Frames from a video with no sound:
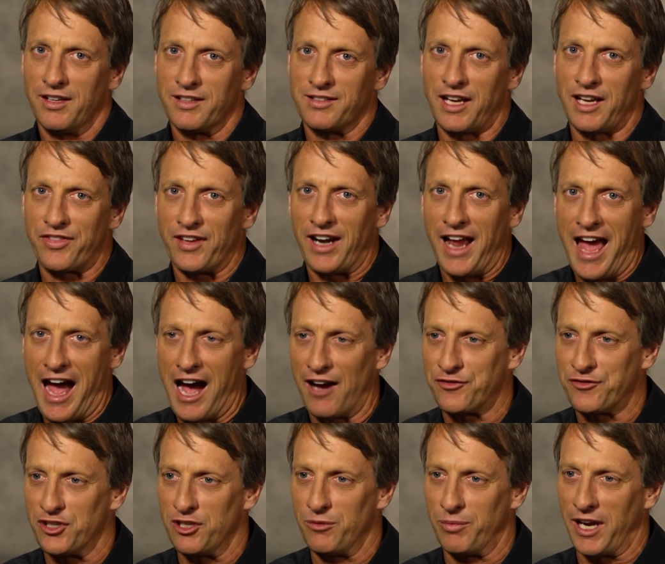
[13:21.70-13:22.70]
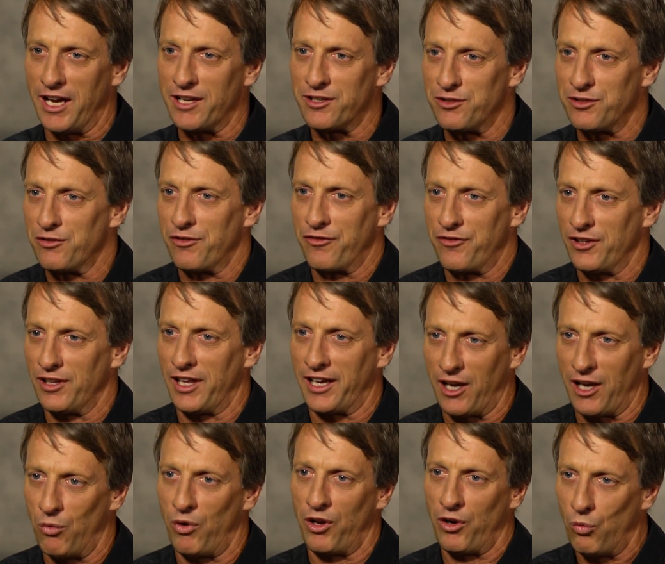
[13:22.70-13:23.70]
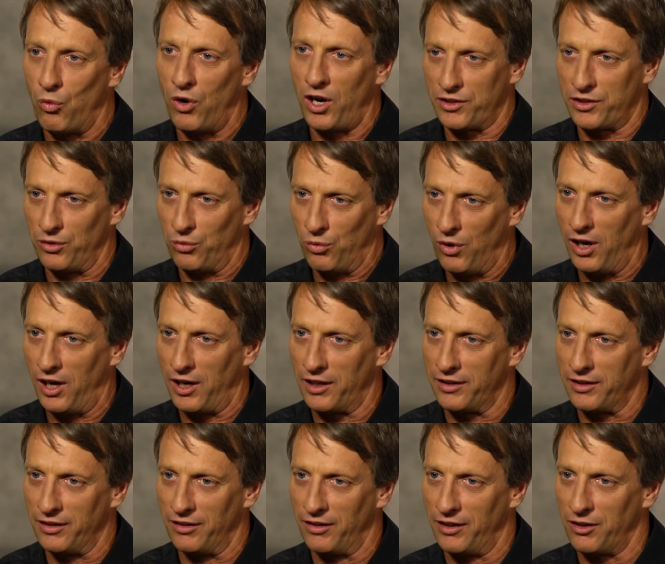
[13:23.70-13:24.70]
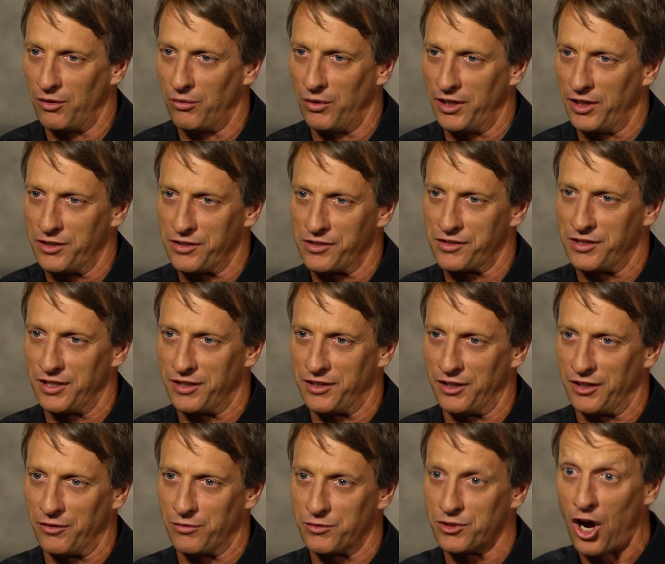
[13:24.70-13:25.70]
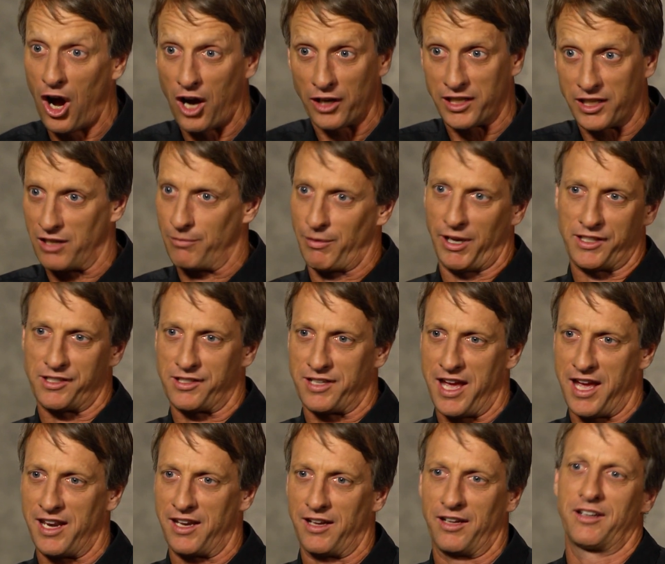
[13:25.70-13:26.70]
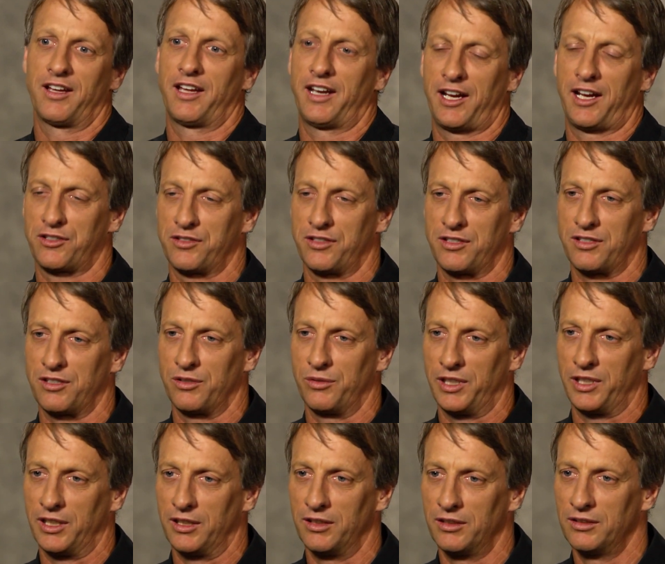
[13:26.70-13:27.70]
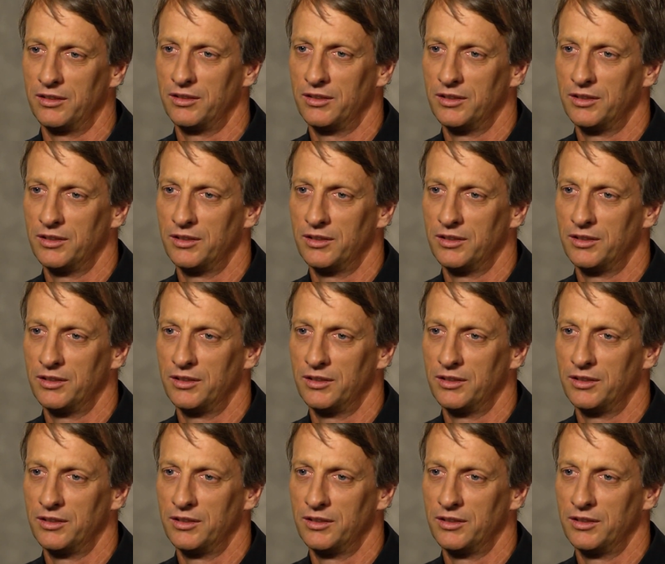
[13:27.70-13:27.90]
not that I have to, but I do feel like I want to walk the walk. You know, I don't want to just sit there talking about skating and not actually doing it.